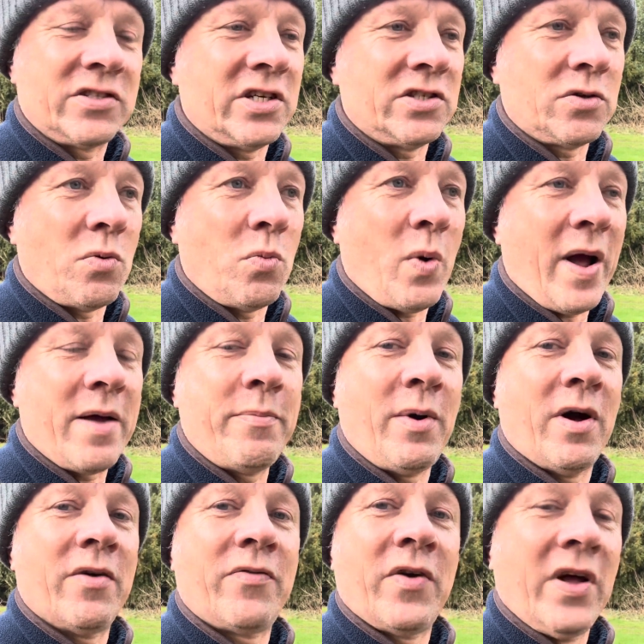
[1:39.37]
It's way
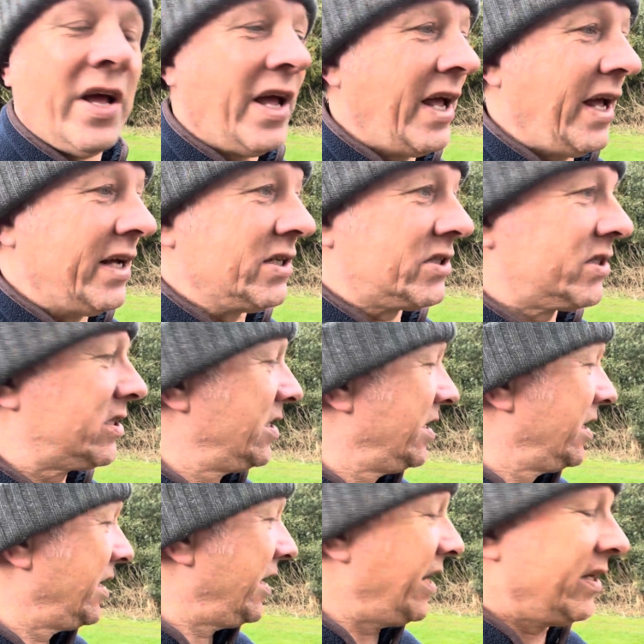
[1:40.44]
above its
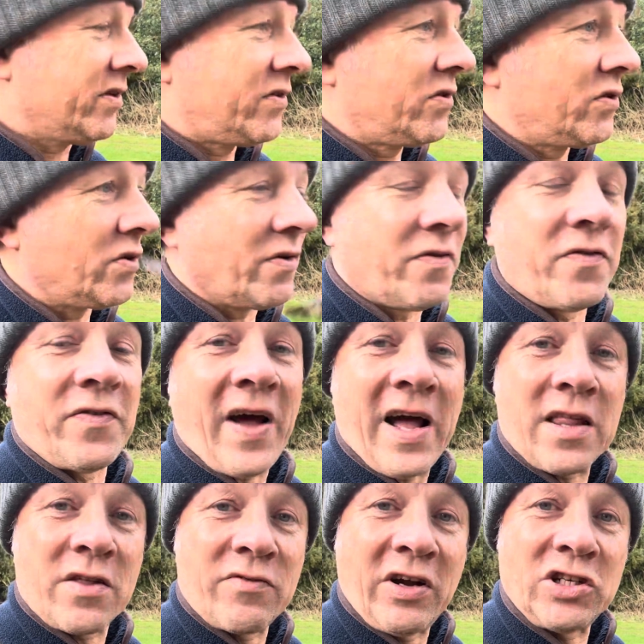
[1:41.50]
sort of fat
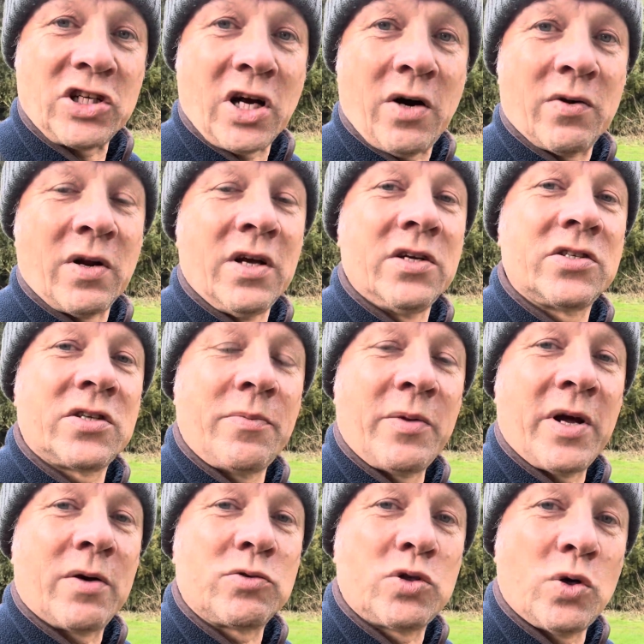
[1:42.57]
threshold, something
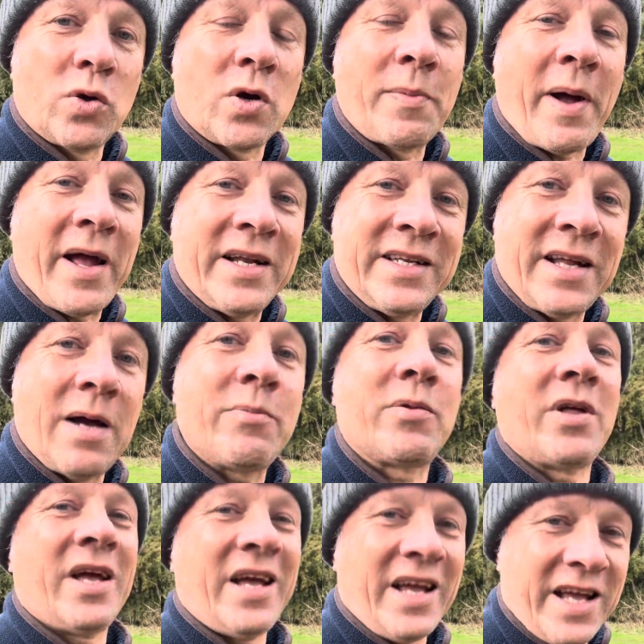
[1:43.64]
I'll talk about in
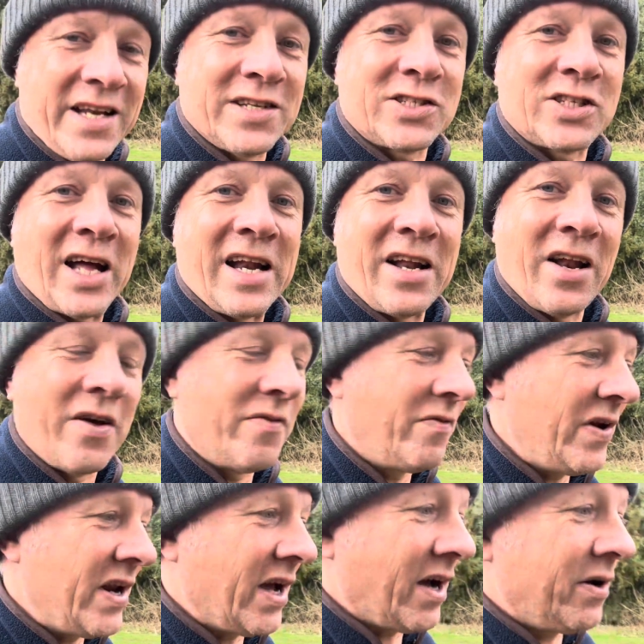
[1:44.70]
depth in a standalone
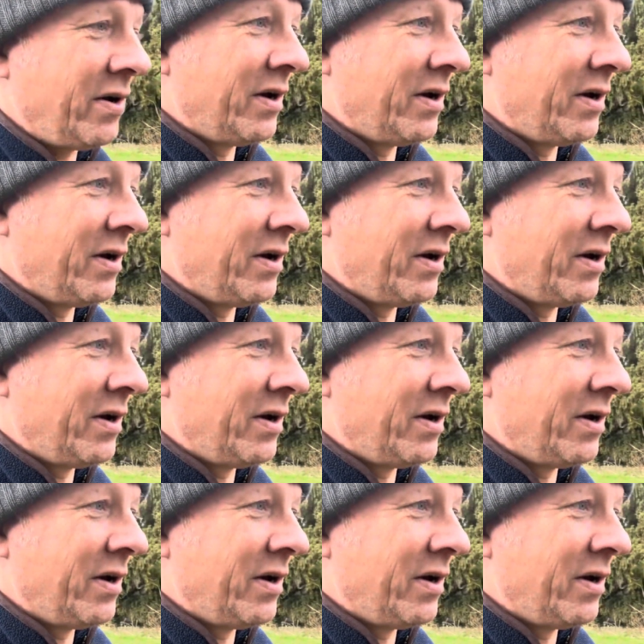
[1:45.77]
video.